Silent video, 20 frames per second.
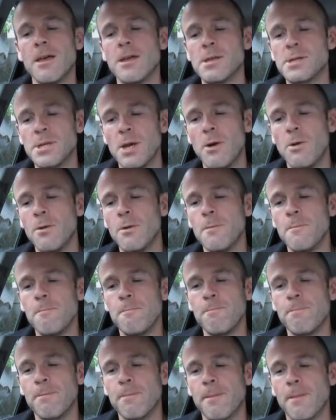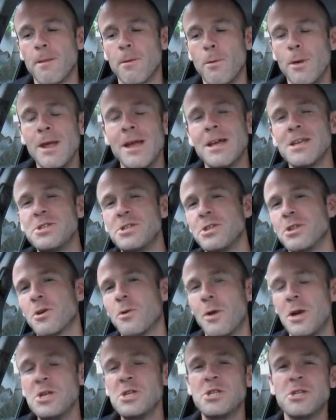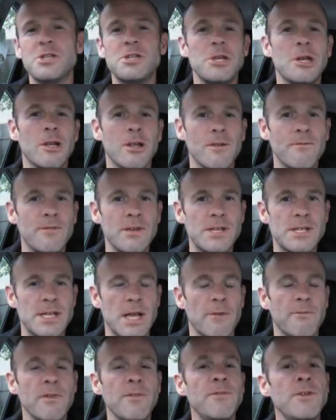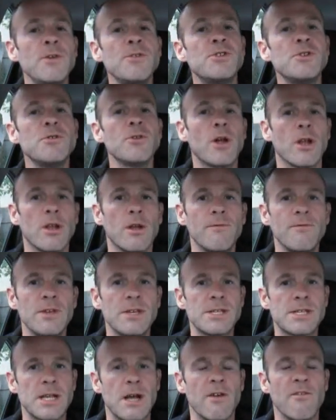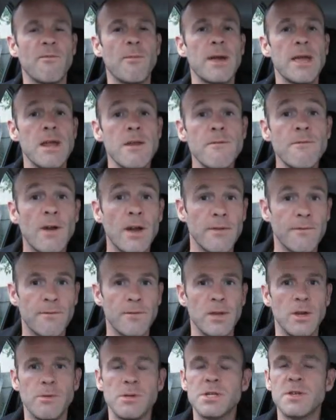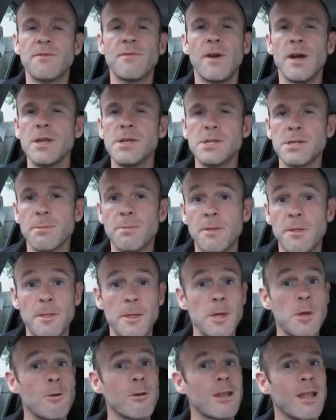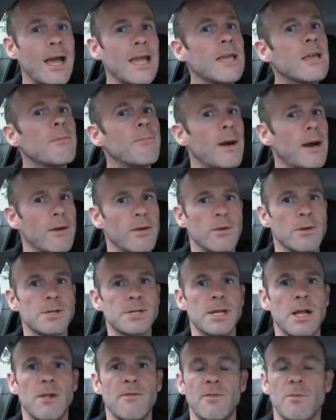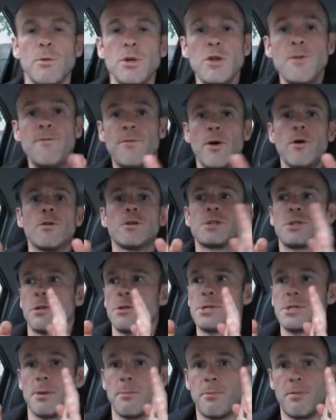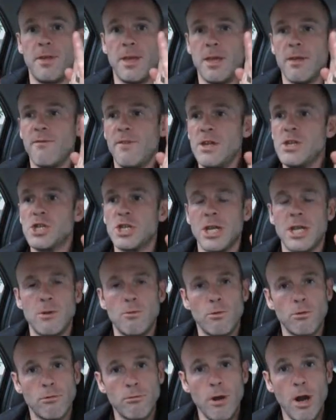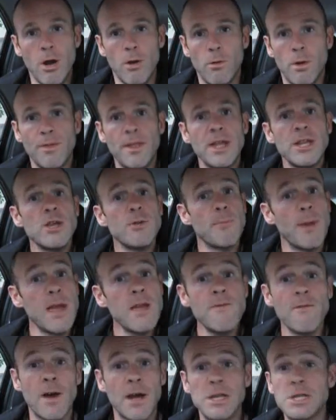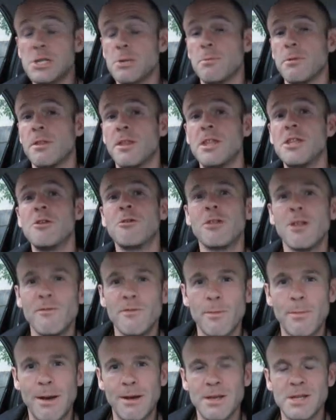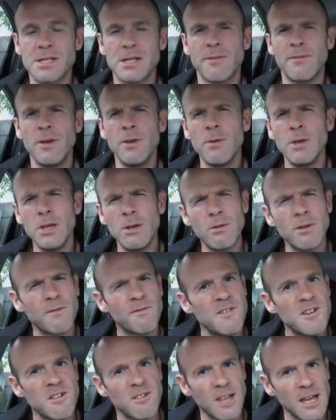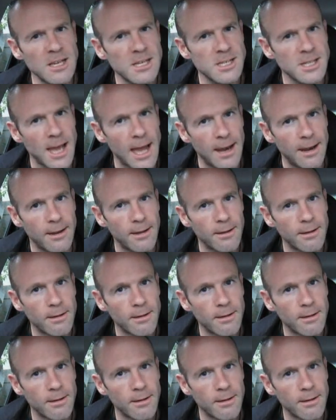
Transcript: So when I ask you the question, do you love yourself? If you do not love yourself, my invite for you is to find something that you like about yourself. And when you focus on something, eventually it will grow. And then you may find something that you love about yourself. Who are you to feel less than?